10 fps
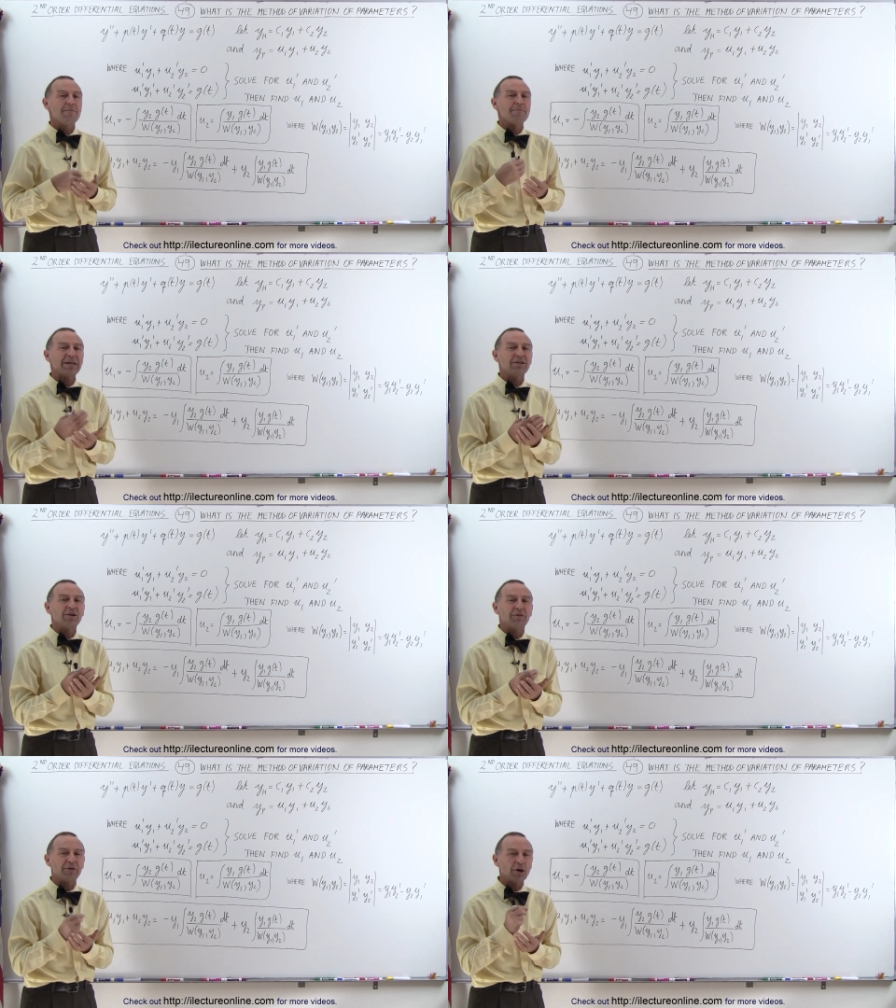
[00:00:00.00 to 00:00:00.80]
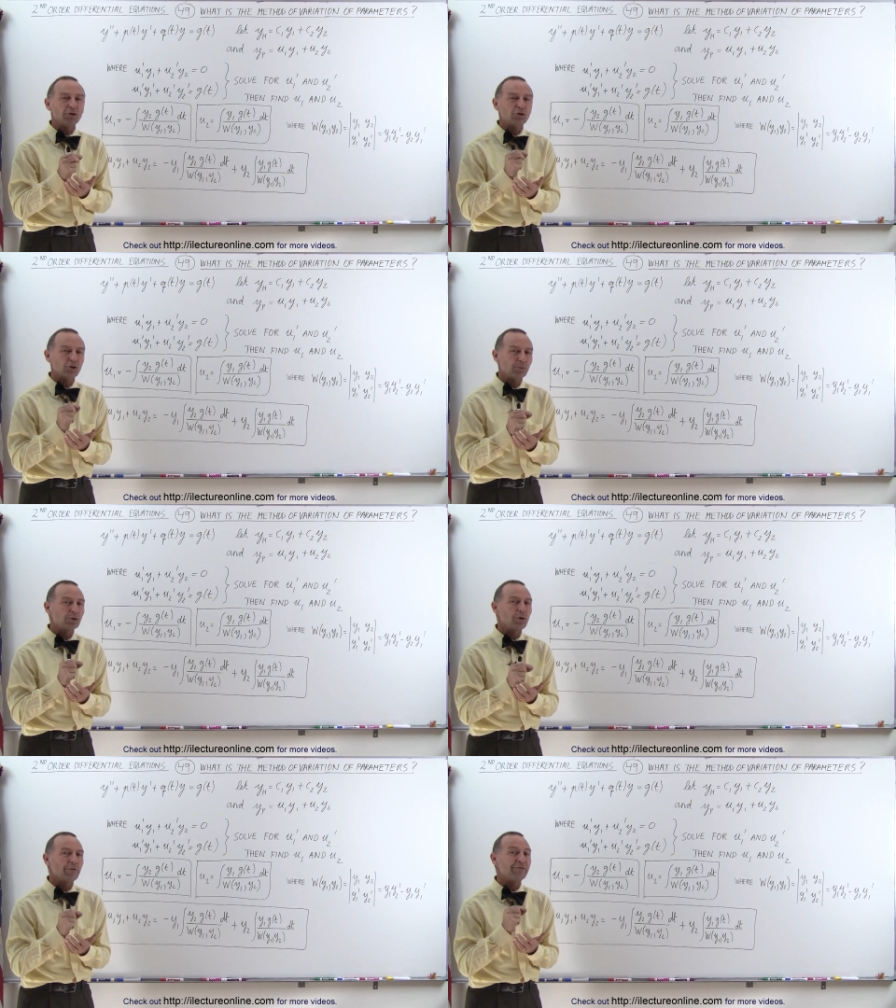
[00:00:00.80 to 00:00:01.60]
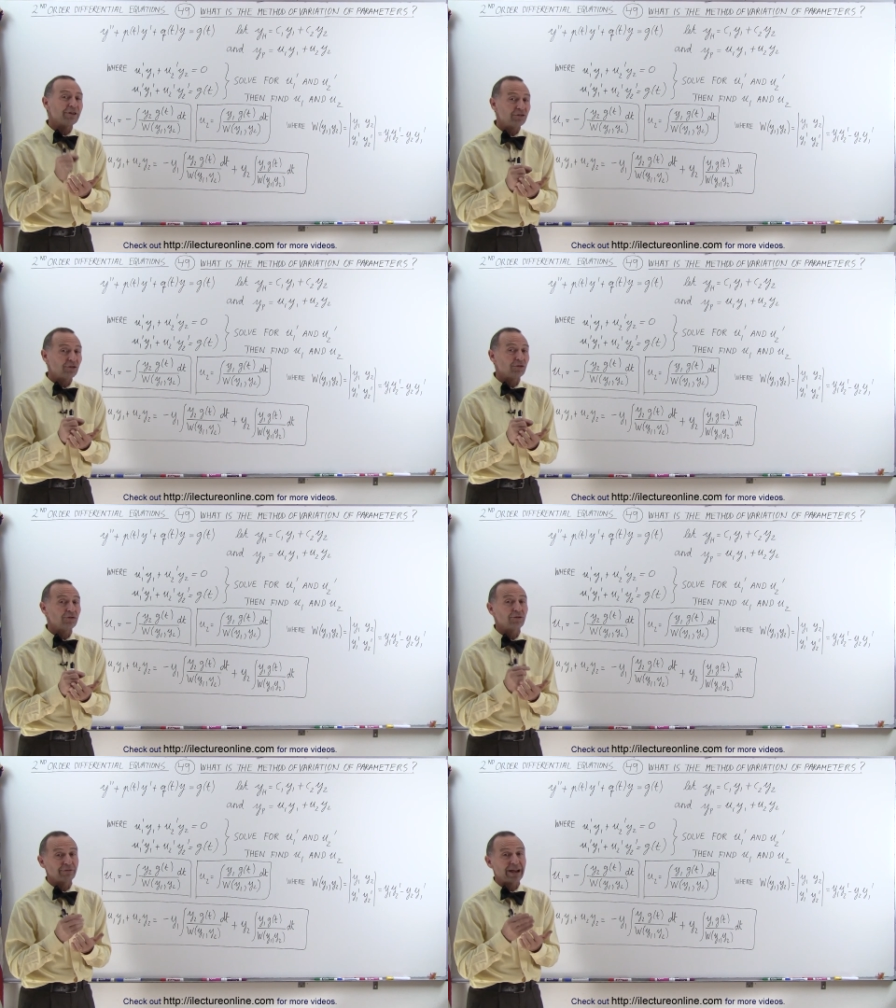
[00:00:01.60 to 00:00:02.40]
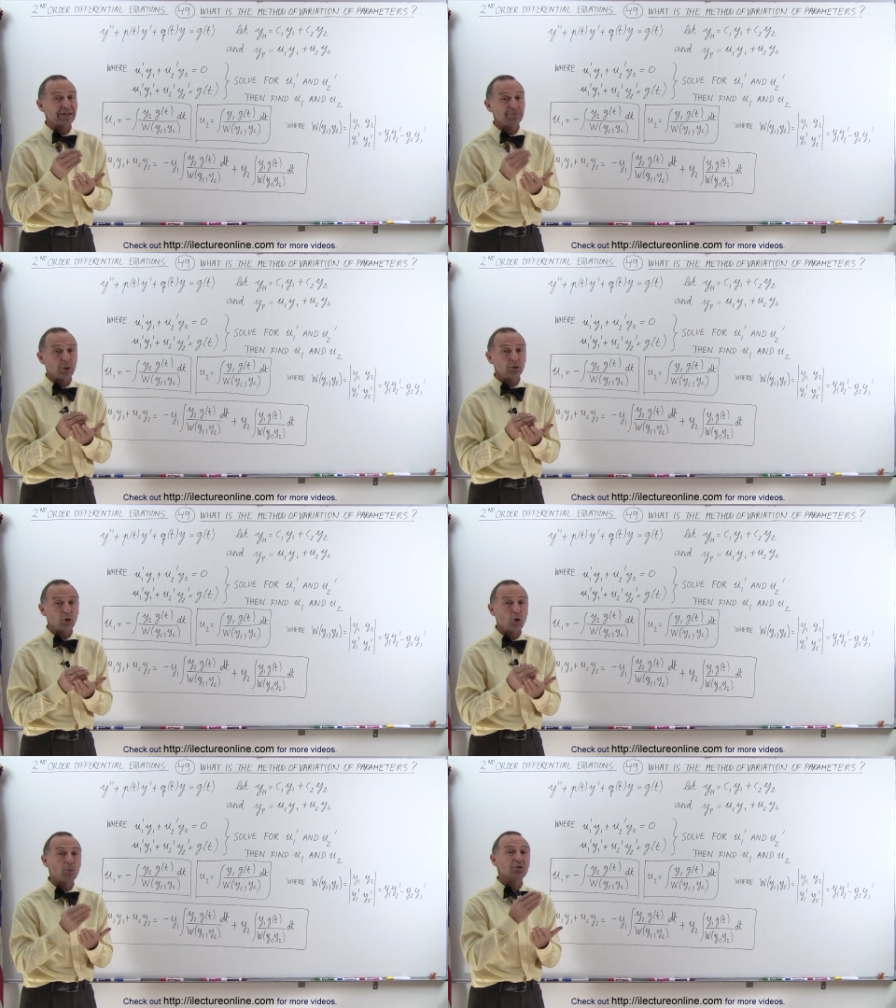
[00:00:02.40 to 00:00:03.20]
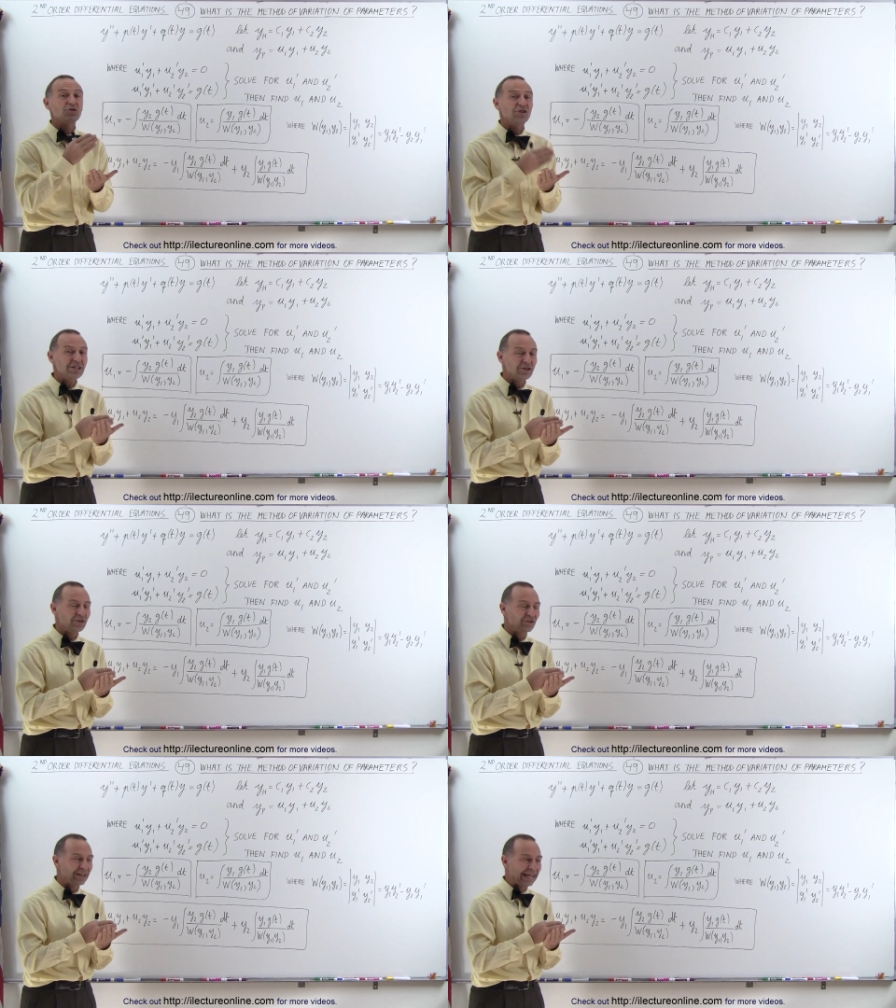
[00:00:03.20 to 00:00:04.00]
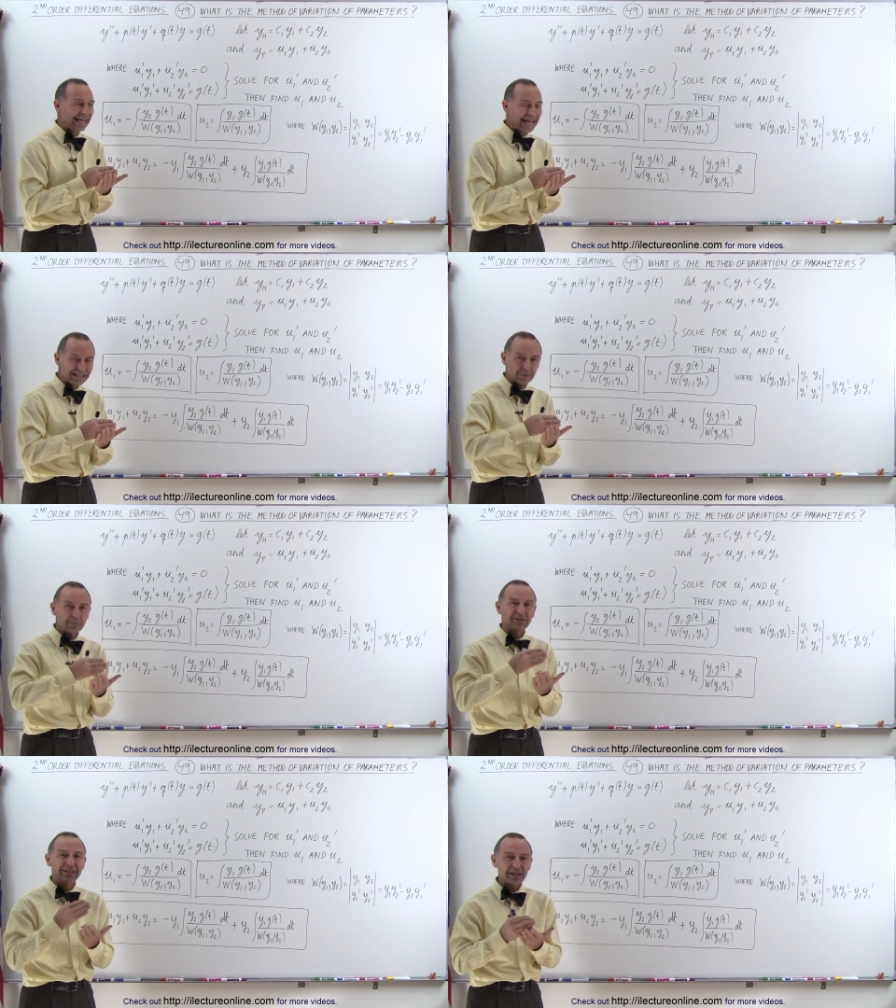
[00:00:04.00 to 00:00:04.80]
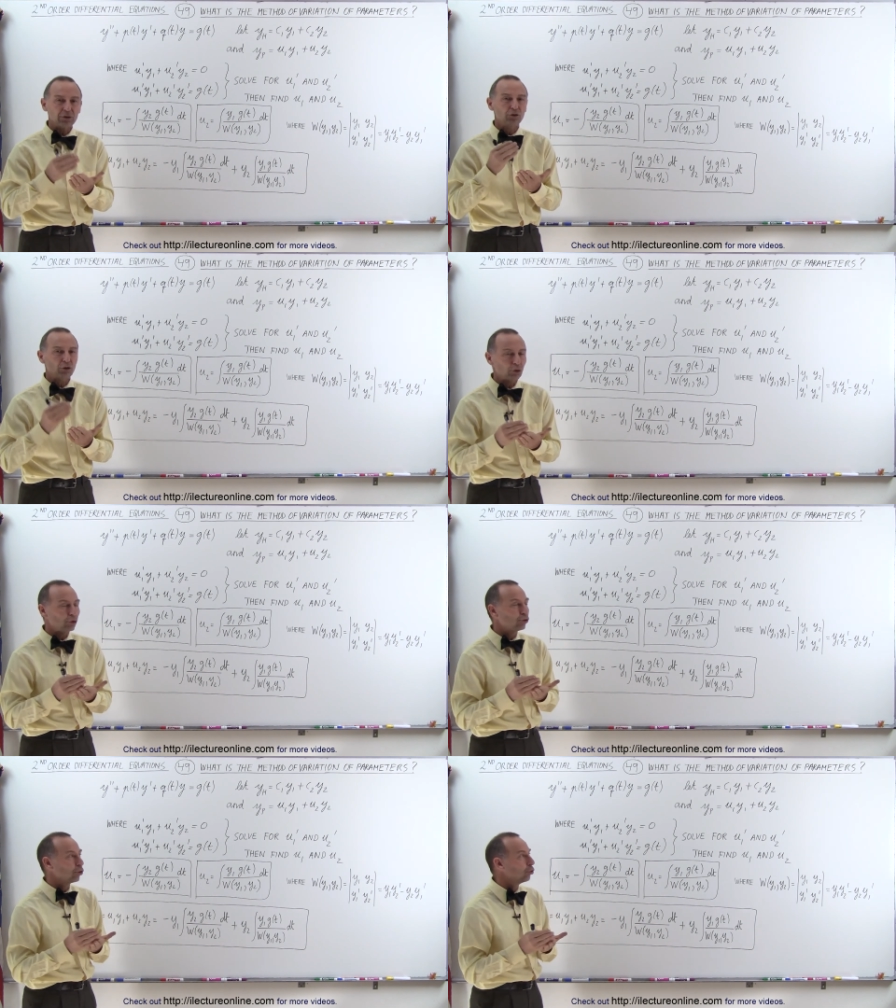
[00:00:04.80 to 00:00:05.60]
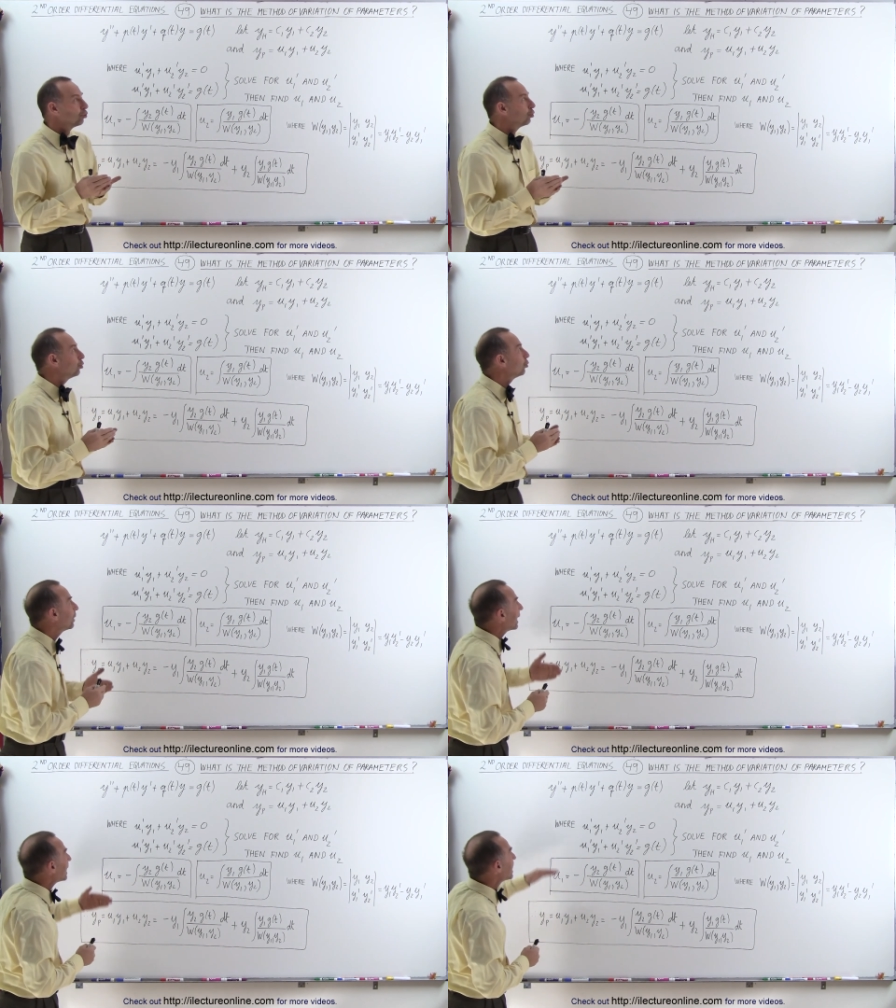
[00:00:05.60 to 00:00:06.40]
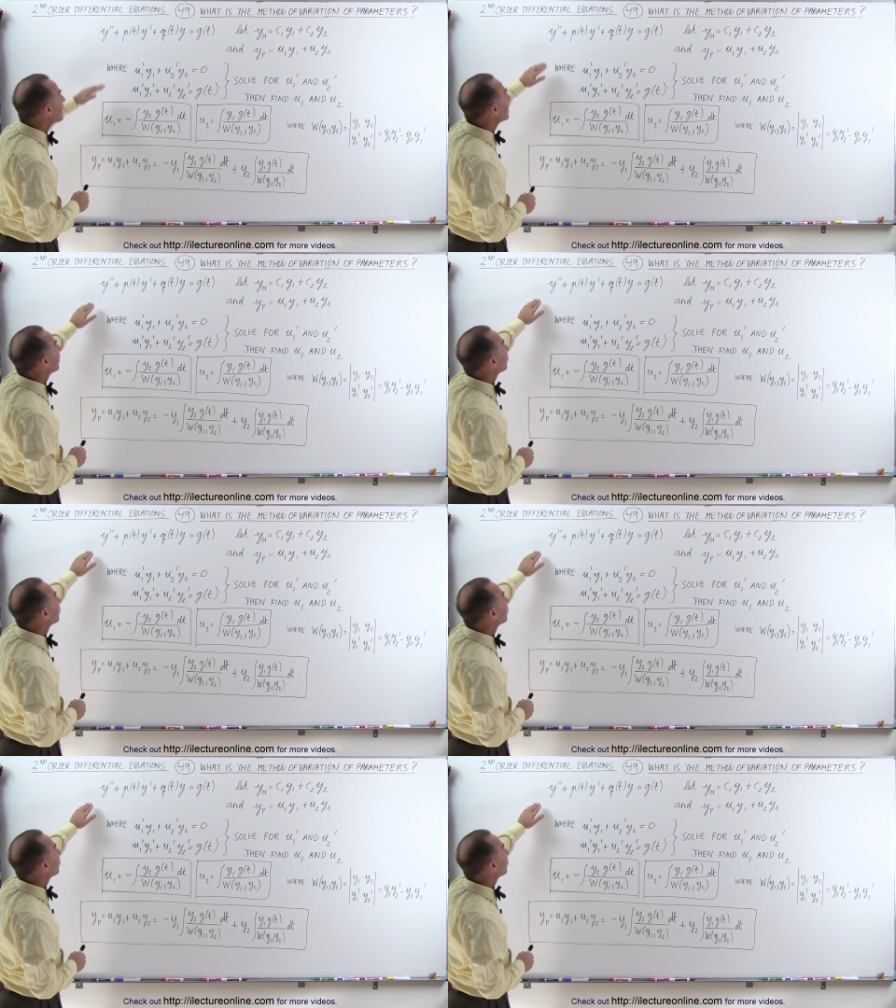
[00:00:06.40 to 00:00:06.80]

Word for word: method of undetermined coefficients to find both the homogeneous and the particular solution to a